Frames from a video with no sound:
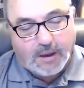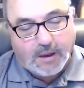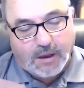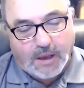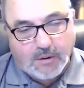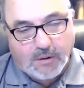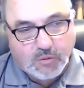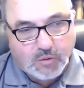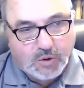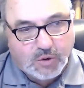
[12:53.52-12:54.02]

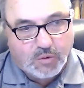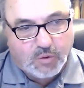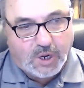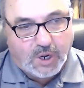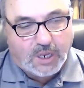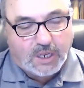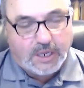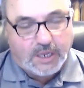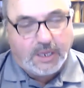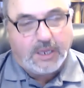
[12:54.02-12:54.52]

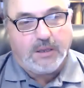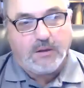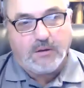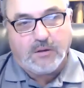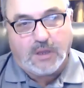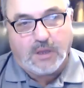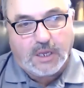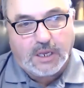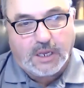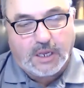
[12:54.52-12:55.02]
really,
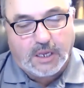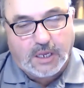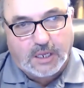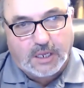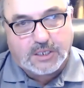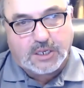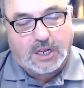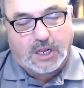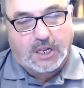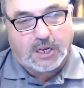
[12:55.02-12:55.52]
it
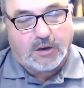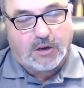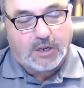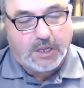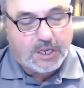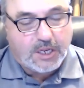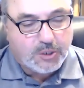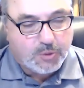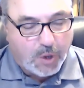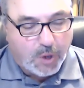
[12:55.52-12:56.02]
clearly
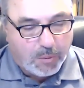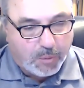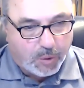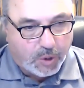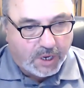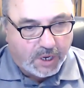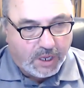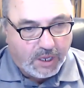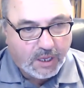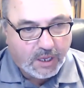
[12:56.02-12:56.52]
is a
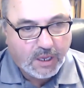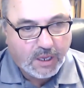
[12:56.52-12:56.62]
pretty